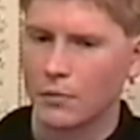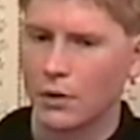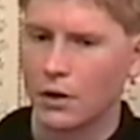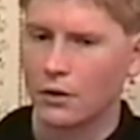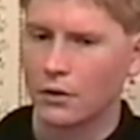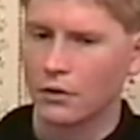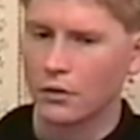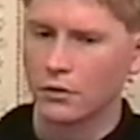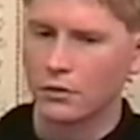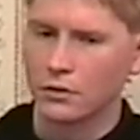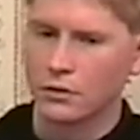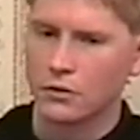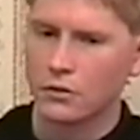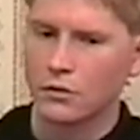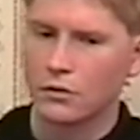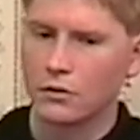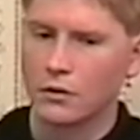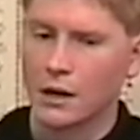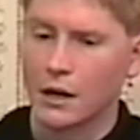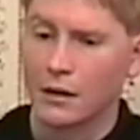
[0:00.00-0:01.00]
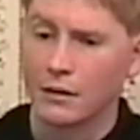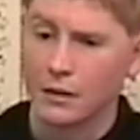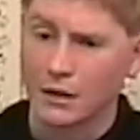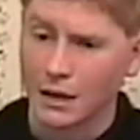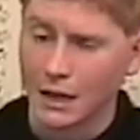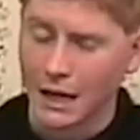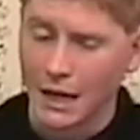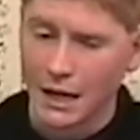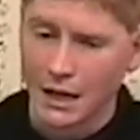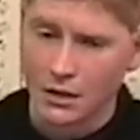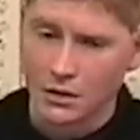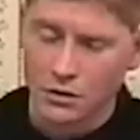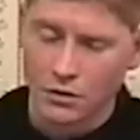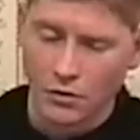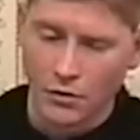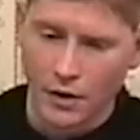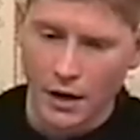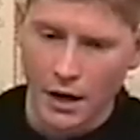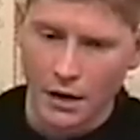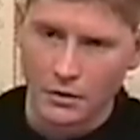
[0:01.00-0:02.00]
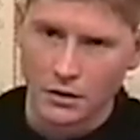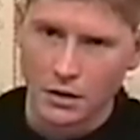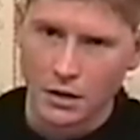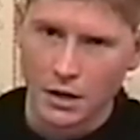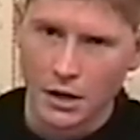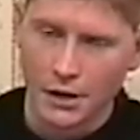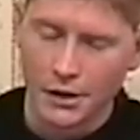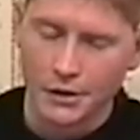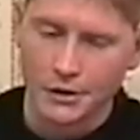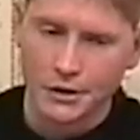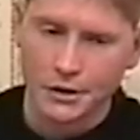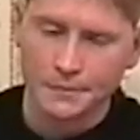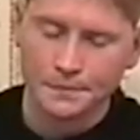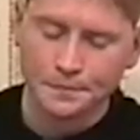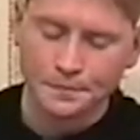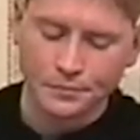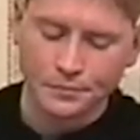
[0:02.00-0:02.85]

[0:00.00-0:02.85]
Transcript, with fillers: miracles throughout the last 2,000 years.